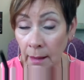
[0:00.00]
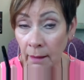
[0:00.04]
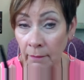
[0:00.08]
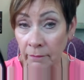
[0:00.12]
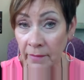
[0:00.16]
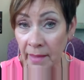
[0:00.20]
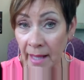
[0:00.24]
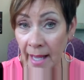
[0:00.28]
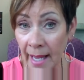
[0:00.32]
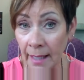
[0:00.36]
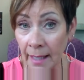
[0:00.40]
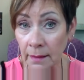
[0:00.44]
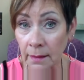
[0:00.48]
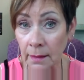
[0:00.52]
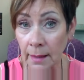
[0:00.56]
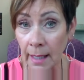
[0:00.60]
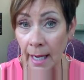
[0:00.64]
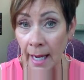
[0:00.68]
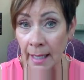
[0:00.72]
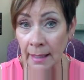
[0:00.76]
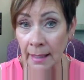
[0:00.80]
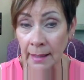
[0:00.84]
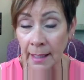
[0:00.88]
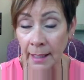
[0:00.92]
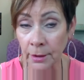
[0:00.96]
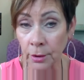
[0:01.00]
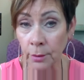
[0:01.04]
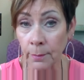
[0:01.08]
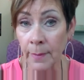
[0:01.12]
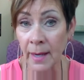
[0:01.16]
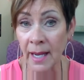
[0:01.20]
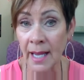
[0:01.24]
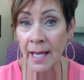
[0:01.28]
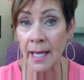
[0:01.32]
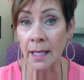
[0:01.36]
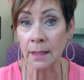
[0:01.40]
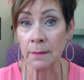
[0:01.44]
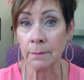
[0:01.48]
that eyeliner
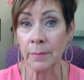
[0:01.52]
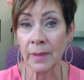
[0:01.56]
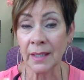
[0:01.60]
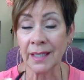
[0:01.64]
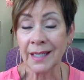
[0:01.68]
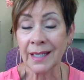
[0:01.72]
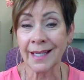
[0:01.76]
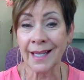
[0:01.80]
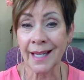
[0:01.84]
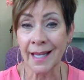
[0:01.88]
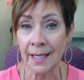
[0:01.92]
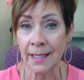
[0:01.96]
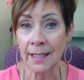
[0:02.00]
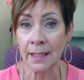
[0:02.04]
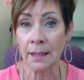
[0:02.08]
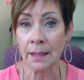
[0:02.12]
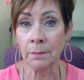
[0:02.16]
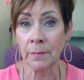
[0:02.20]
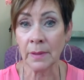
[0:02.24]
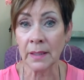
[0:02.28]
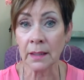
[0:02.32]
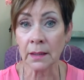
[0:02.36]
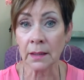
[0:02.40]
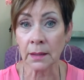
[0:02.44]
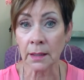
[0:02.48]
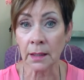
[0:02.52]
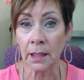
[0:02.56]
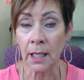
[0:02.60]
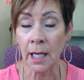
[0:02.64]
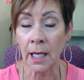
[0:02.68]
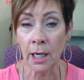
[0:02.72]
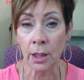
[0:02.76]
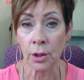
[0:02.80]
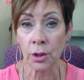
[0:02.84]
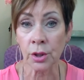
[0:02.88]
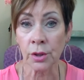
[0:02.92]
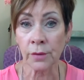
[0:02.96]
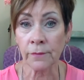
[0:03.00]
pen, but it can be a little
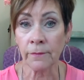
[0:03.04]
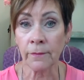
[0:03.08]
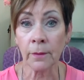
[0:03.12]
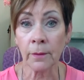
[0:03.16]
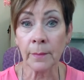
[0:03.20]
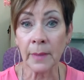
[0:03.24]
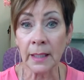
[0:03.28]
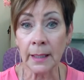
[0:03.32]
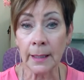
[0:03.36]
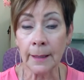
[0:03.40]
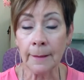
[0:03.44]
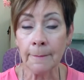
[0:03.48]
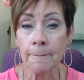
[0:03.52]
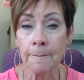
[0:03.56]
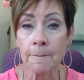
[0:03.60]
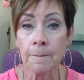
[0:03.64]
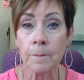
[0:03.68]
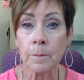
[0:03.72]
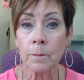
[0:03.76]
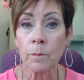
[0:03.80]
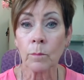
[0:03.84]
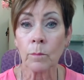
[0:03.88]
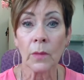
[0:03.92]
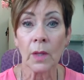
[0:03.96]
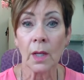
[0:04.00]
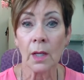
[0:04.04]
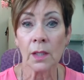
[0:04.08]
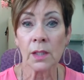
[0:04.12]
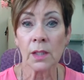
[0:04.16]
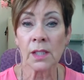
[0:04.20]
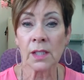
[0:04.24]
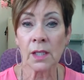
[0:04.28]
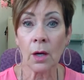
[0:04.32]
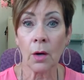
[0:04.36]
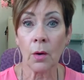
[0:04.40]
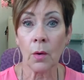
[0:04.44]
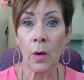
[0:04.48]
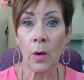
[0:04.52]
harsh for me. So